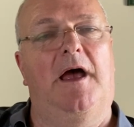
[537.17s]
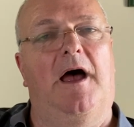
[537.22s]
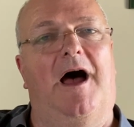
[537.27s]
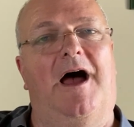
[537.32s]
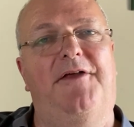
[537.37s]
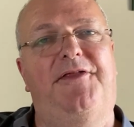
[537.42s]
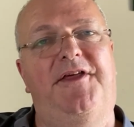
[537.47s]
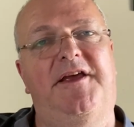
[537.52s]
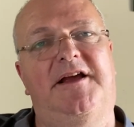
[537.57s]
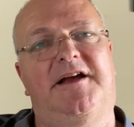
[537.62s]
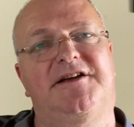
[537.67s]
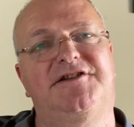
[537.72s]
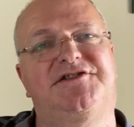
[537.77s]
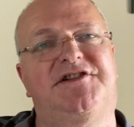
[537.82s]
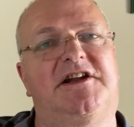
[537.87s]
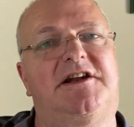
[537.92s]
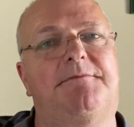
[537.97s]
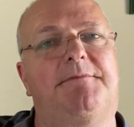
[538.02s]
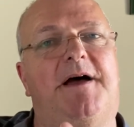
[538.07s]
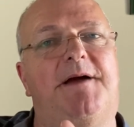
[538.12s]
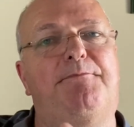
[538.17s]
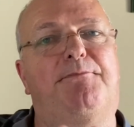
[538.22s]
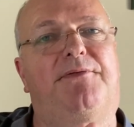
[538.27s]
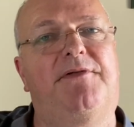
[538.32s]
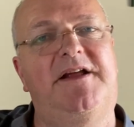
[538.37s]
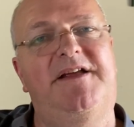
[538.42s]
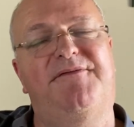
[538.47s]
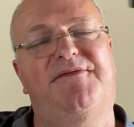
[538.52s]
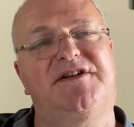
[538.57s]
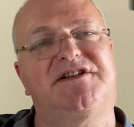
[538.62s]
I think I said in my
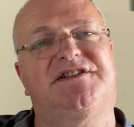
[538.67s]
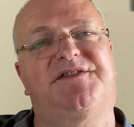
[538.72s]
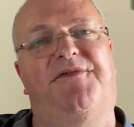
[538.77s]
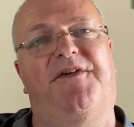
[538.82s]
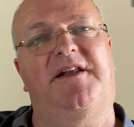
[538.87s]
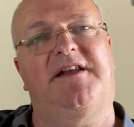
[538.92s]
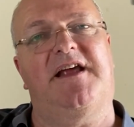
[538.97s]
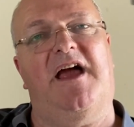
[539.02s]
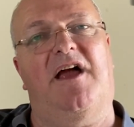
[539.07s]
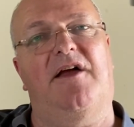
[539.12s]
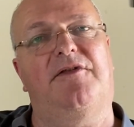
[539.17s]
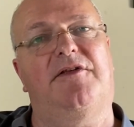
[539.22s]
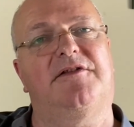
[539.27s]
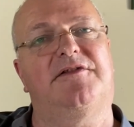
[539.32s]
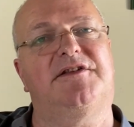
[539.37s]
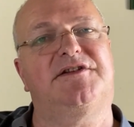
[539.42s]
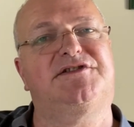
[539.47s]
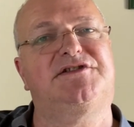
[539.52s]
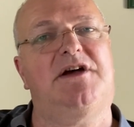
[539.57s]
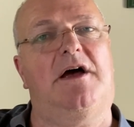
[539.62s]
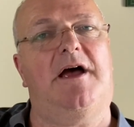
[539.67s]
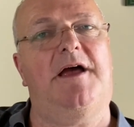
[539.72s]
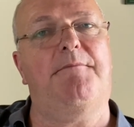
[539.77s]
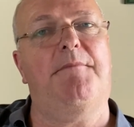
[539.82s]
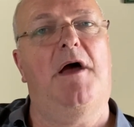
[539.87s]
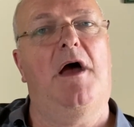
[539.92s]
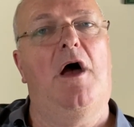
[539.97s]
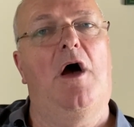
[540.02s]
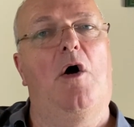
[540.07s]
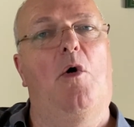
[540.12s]
previous video that the
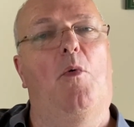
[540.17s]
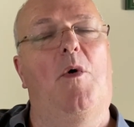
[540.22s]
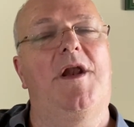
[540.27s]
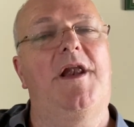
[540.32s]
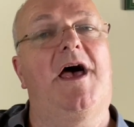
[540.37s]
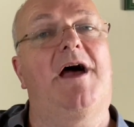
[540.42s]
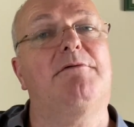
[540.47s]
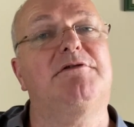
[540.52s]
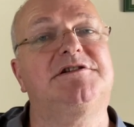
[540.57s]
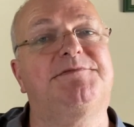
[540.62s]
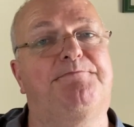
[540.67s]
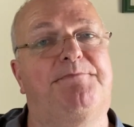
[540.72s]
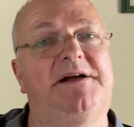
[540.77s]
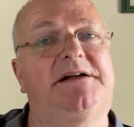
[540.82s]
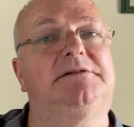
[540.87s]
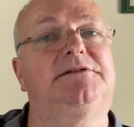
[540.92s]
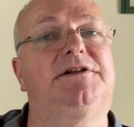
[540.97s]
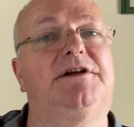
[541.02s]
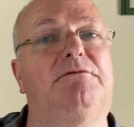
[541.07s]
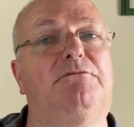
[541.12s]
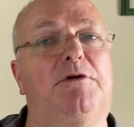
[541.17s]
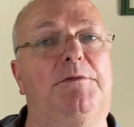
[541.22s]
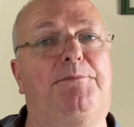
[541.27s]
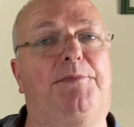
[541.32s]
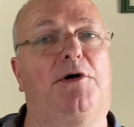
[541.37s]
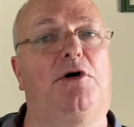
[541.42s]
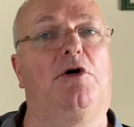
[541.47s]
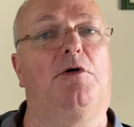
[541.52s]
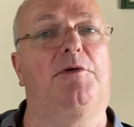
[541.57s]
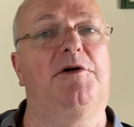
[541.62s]
time when I was building
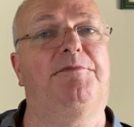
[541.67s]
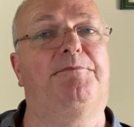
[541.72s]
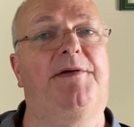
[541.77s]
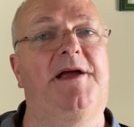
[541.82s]
rapport with